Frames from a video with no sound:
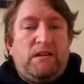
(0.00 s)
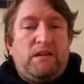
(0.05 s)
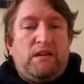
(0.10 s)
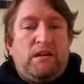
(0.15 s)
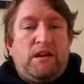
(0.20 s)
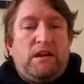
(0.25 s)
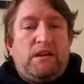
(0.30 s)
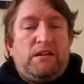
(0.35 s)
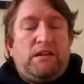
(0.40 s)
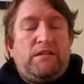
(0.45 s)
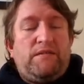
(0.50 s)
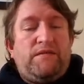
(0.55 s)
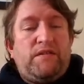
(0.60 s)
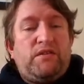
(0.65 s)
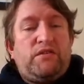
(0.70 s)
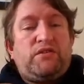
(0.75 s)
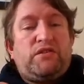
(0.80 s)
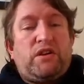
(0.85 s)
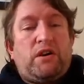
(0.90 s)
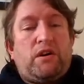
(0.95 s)
And if you
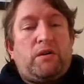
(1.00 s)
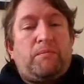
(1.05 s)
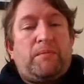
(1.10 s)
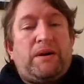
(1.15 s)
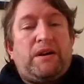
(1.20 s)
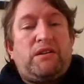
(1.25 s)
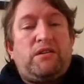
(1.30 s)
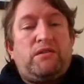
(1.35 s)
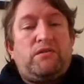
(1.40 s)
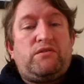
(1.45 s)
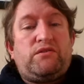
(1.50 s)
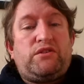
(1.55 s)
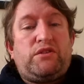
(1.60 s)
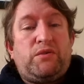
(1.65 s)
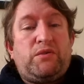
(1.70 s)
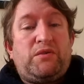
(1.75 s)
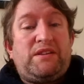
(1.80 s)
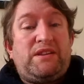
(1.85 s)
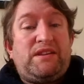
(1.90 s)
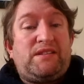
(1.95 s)
start by
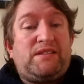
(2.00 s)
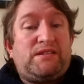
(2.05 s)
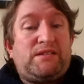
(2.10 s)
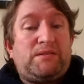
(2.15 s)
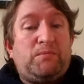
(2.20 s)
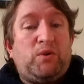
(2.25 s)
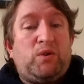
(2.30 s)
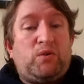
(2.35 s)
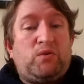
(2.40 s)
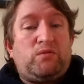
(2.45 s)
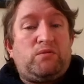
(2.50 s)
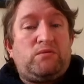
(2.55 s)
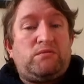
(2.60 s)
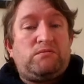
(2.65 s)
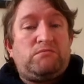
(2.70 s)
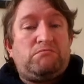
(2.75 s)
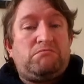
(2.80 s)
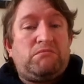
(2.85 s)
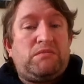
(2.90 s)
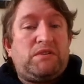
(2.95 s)
doing this small,
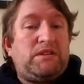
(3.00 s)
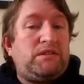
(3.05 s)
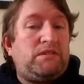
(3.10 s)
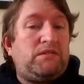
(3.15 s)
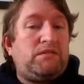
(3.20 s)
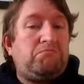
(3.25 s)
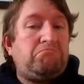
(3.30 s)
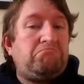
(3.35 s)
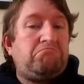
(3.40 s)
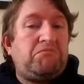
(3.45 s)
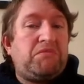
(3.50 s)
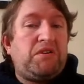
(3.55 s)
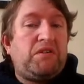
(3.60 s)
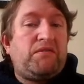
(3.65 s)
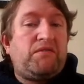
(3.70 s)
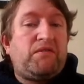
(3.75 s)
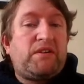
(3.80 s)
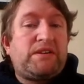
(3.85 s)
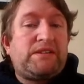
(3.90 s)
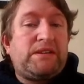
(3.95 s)

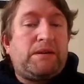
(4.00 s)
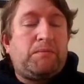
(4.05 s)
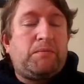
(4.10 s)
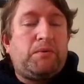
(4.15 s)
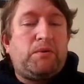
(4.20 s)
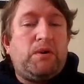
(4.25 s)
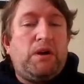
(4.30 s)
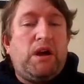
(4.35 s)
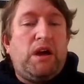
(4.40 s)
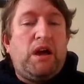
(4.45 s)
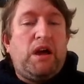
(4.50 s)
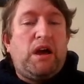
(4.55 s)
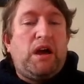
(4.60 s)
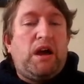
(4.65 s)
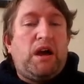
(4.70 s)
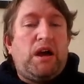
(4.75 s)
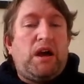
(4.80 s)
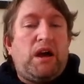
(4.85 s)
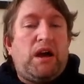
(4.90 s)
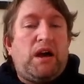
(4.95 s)
for example,
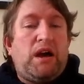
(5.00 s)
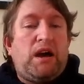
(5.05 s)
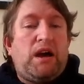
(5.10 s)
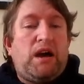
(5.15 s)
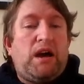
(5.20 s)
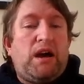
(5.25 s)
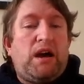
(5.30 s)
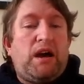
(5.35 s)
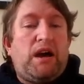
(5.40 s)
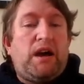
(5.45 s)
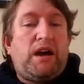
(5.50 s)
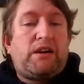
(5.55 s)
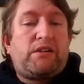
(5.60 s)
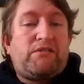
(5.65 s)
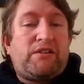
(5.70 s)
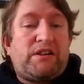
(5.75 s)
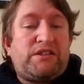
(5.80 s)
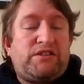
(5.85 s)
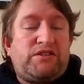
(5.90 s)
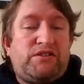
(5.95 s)
a
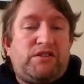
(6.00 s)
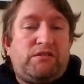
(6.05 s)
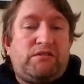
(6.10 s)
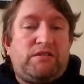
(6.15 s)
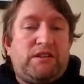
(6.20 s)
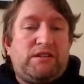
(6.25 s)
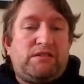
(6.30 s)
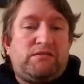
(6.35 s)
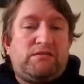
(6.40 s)
gratitude list.